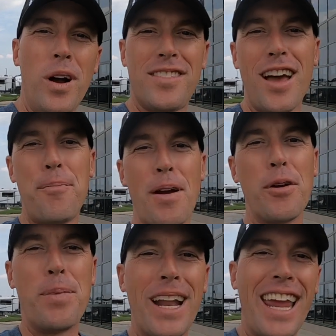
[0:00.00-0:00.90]
What's up
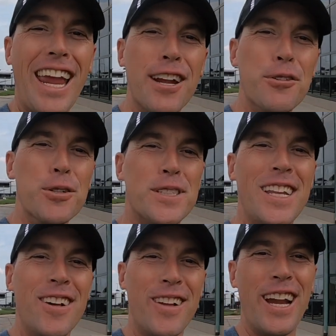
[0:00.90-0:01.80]
everybody, Andrew
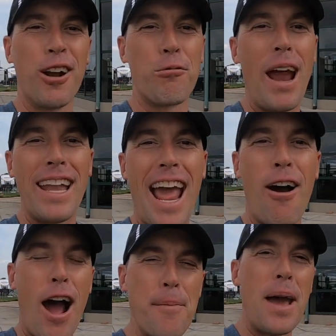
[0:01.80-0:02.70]
Steele here. Right
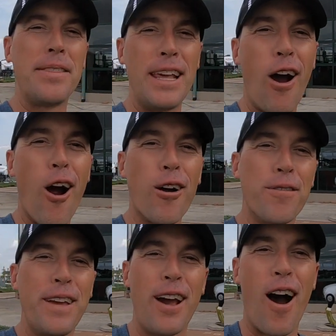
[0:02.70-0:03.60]
now I'm at the
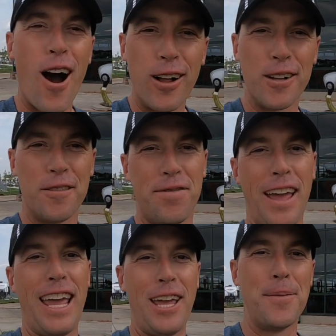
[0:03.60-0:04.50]
RV Hall of
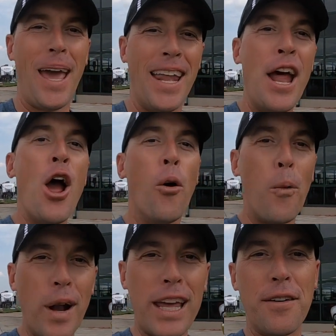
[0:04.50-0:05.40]
Fame and
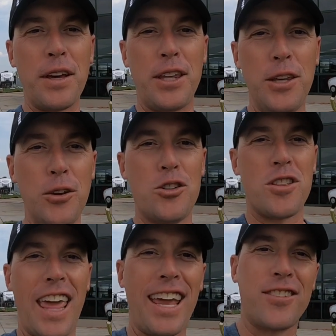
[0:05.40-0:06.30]
want to give a huge
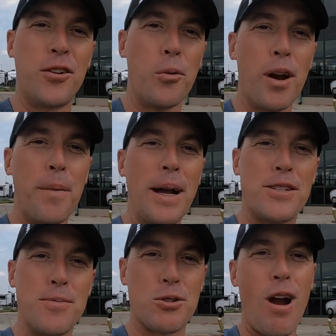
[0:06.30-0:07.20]
thanks to one of my
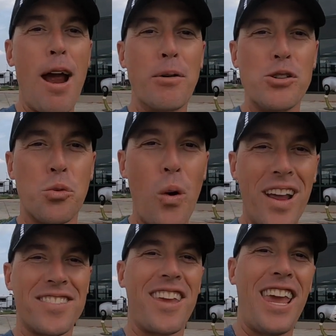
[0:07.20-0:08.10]
subscribers,
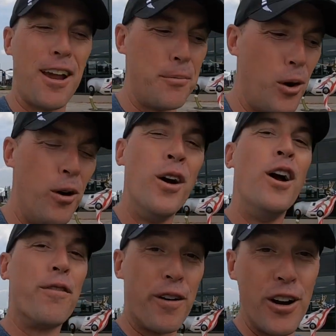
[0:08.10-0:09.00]
Wes Campbell,
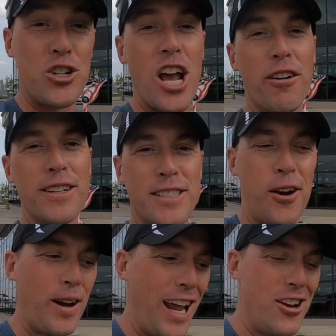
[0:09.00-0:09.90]
for a generous
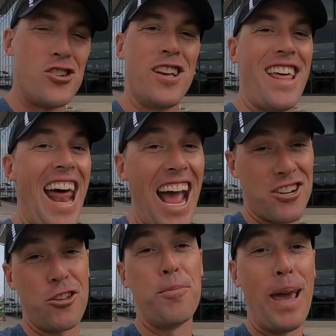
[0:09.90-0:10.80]
donation that
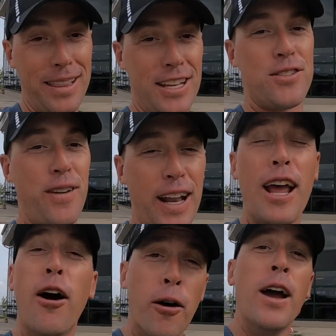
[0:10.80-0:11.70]
actually made this
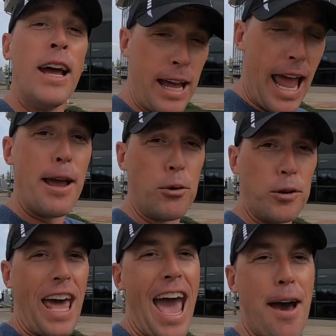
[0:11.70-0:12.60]
video
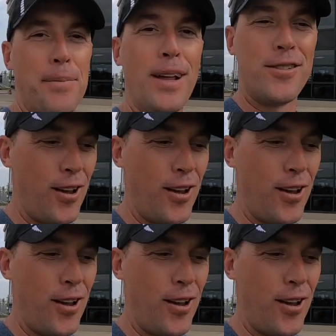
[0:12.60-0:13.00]
able to happen.